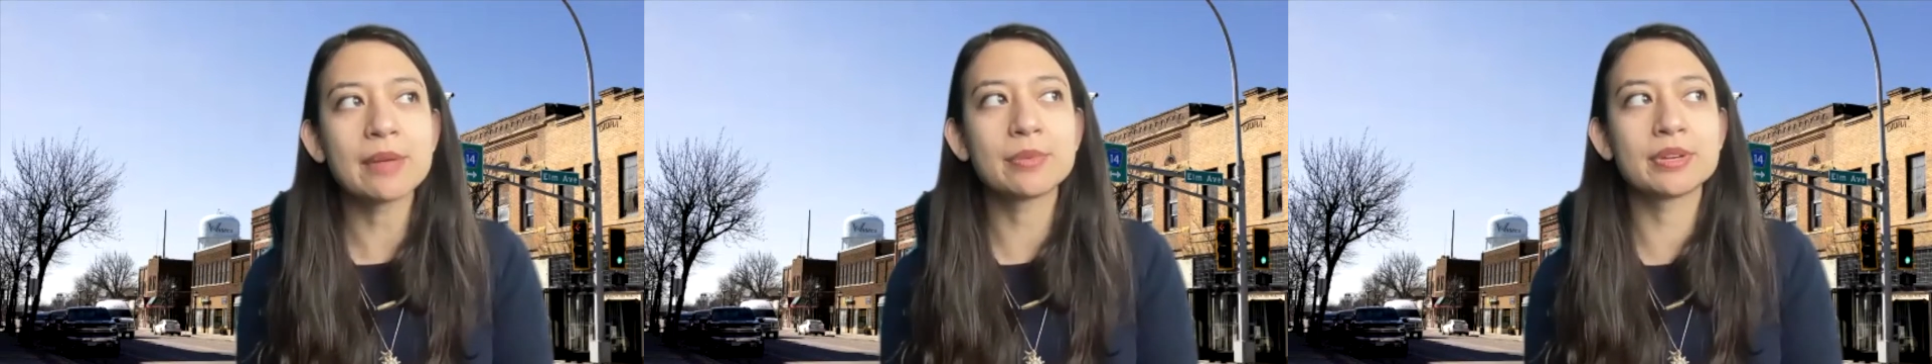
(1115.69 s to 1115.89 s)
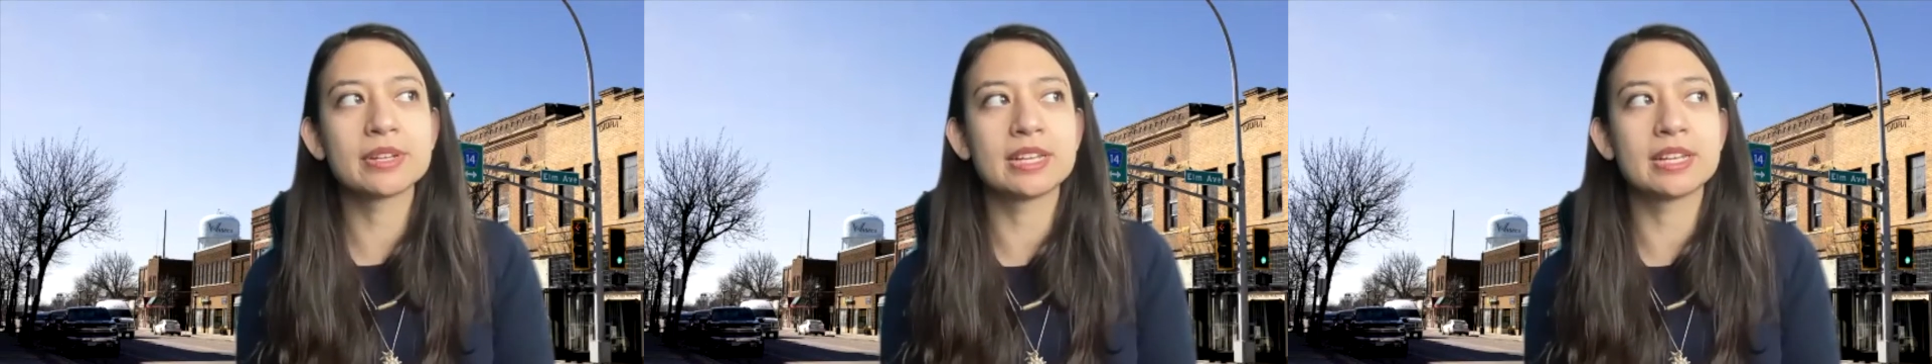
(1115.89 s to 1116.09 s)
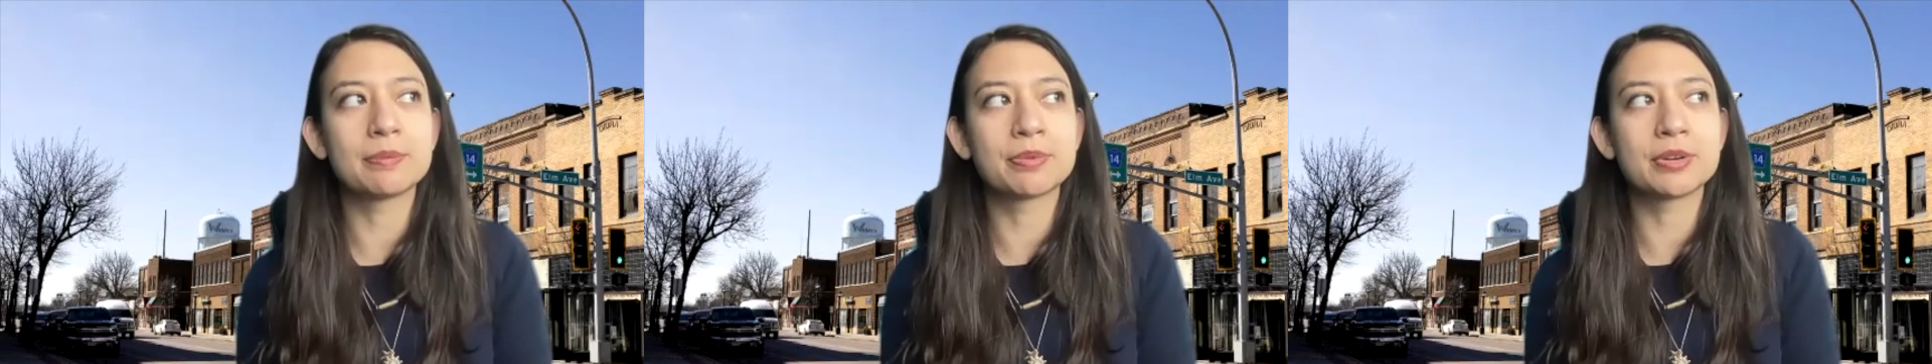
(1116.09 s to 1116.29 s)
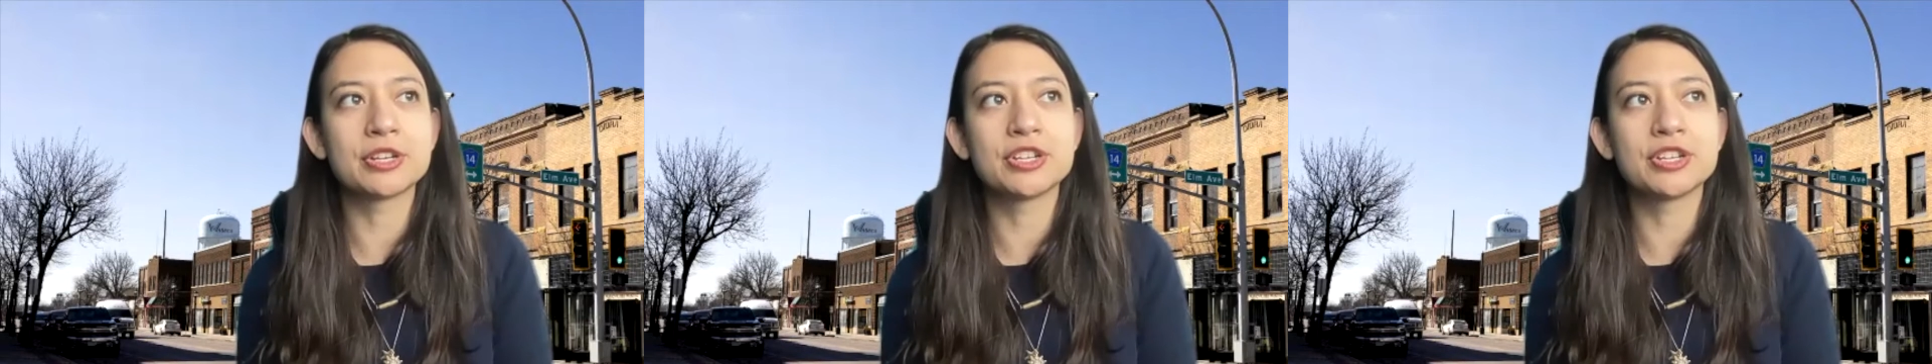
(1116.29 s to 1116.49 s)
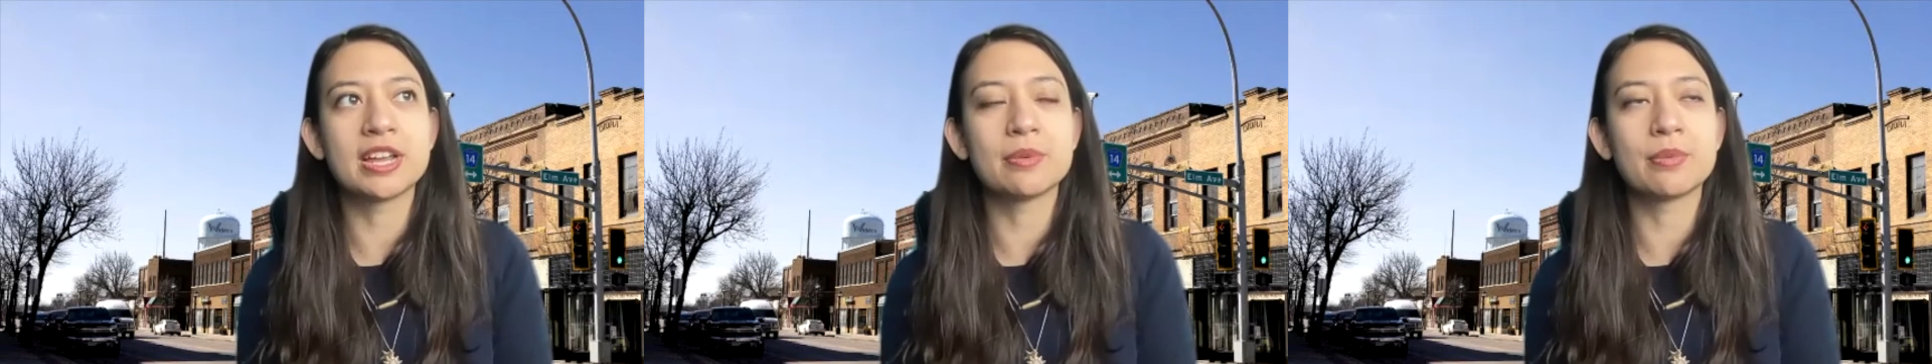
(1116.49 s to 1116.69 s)
really
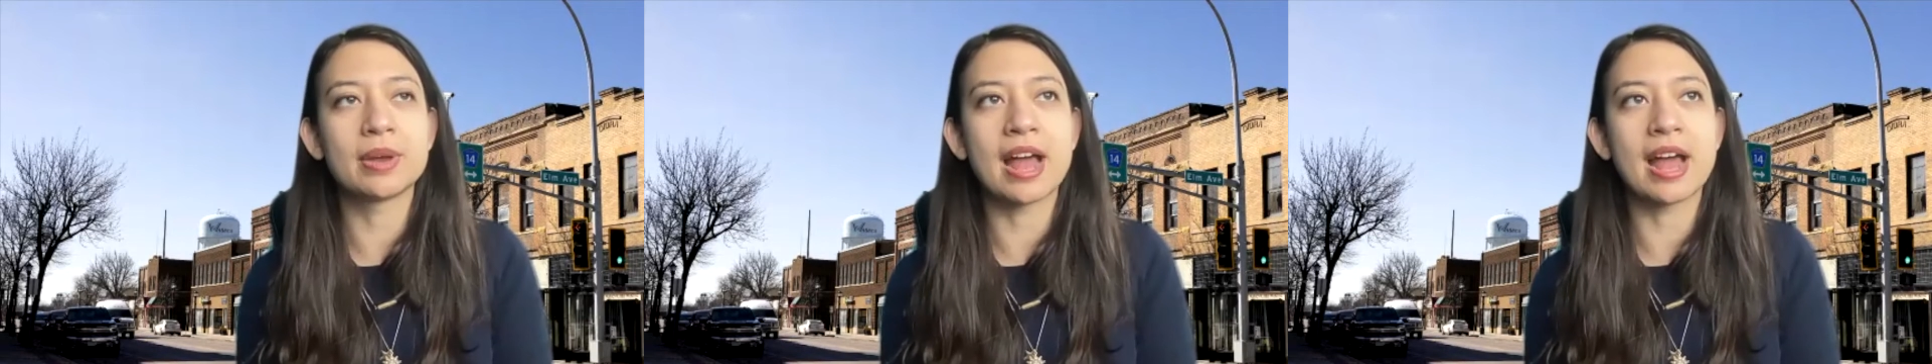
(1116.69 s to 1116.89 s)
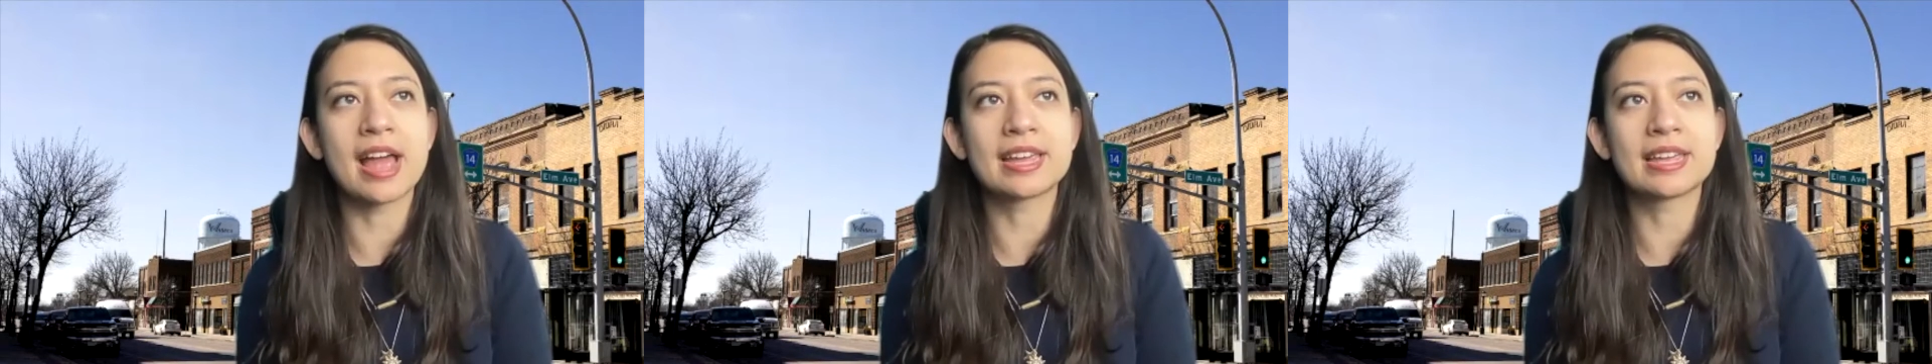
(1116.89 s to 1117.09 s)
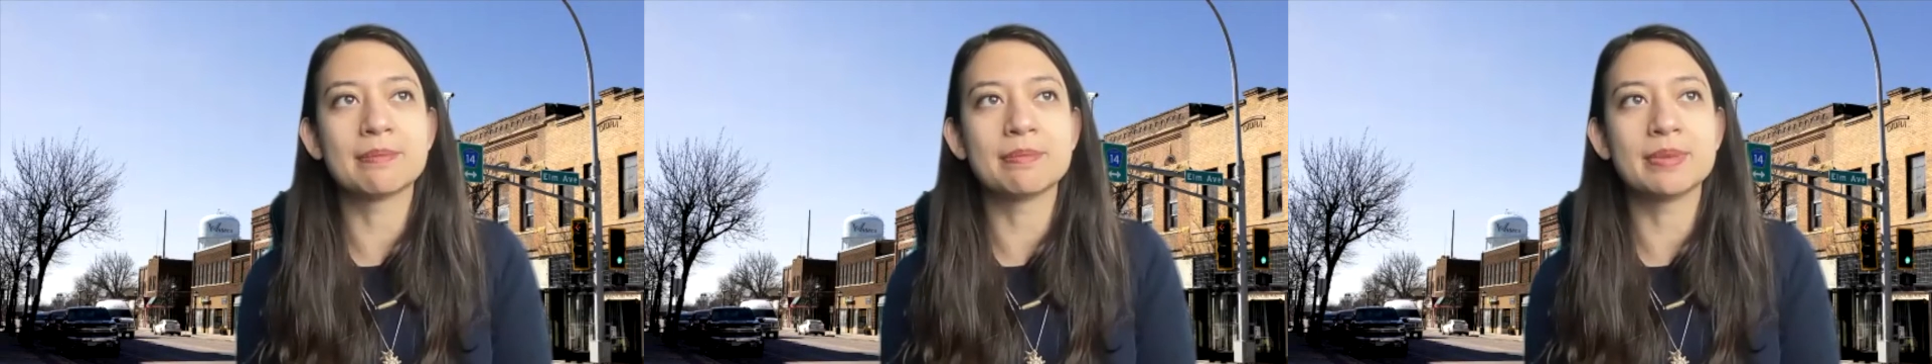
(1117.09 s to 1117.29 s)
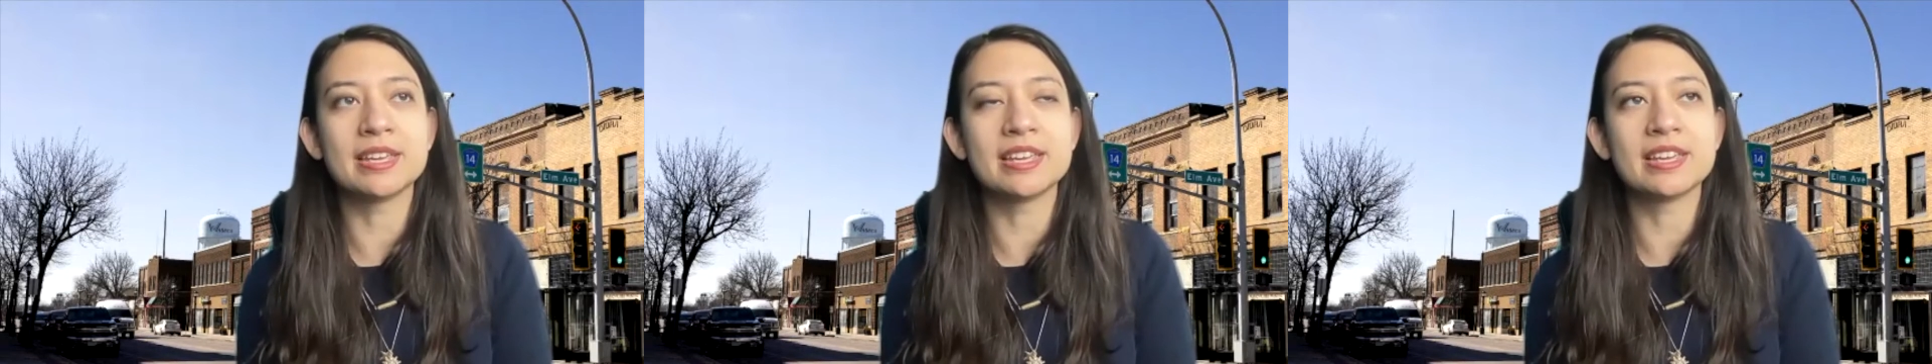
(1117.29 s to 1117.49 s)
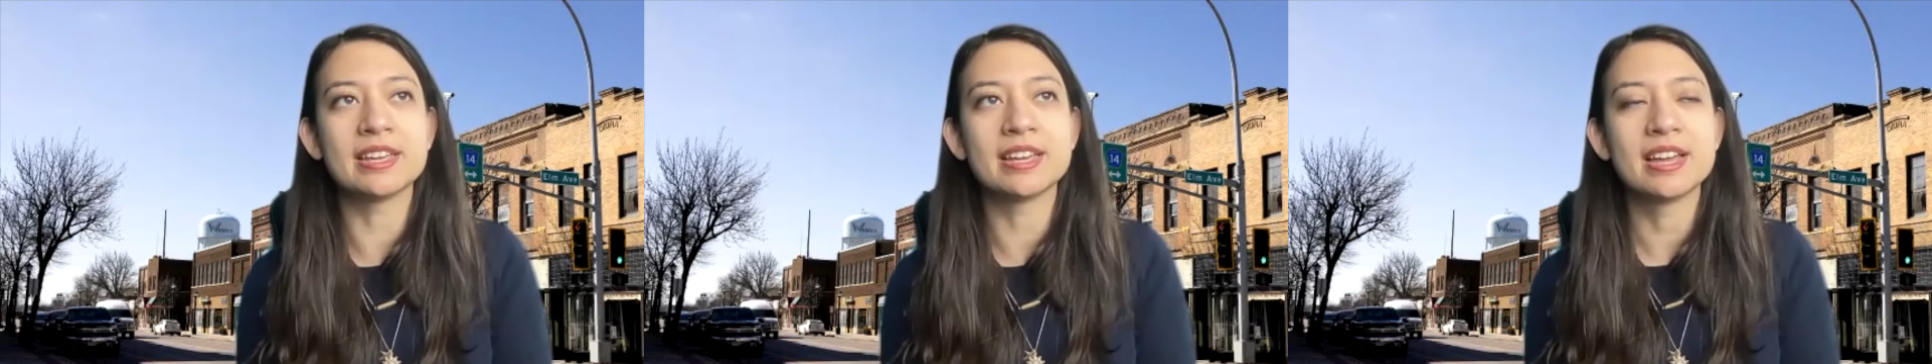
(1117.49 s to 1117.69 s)
appreciate when I can
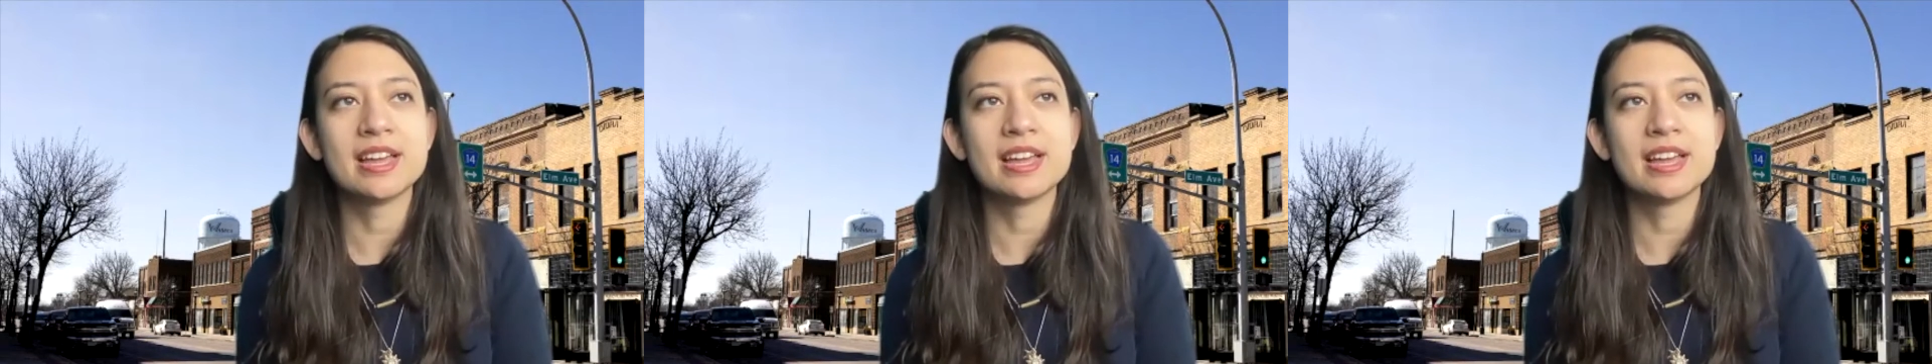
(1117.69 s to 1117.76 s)
be